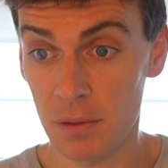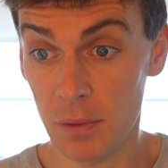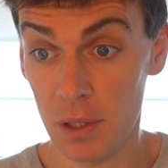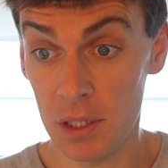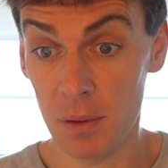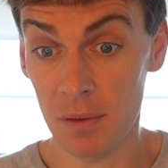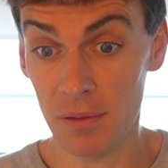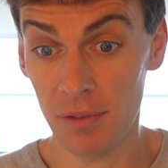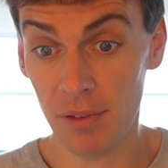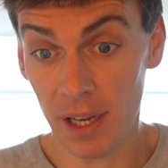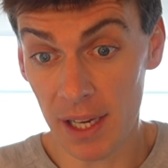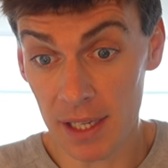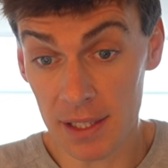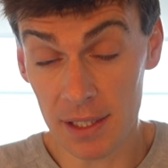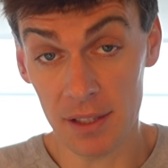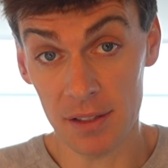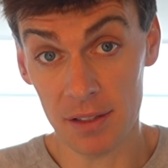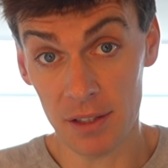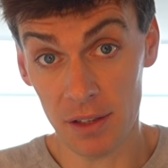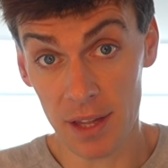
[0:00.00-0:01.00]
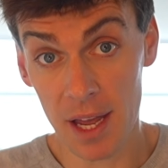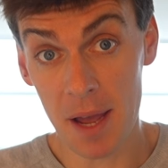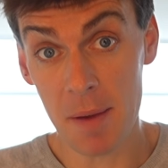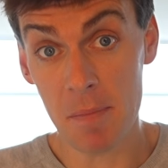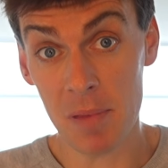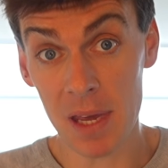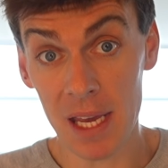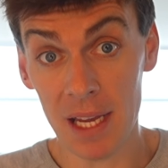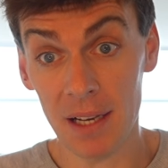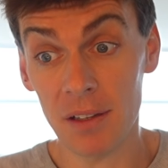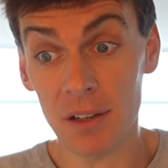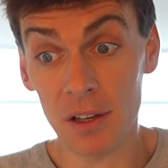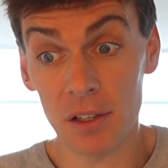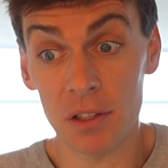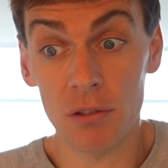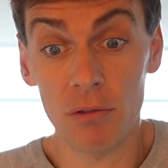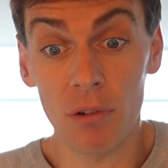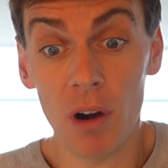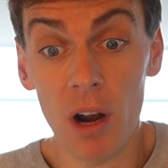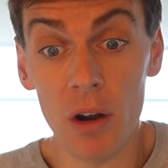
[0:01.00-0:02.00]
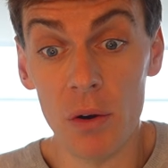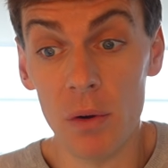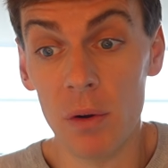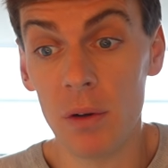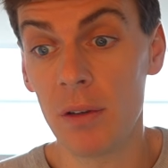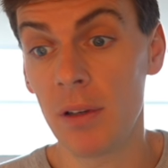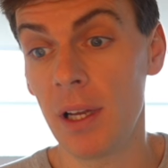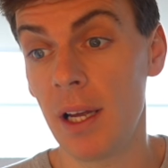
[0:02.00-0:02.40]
to when you inflate it. So that bead does grow.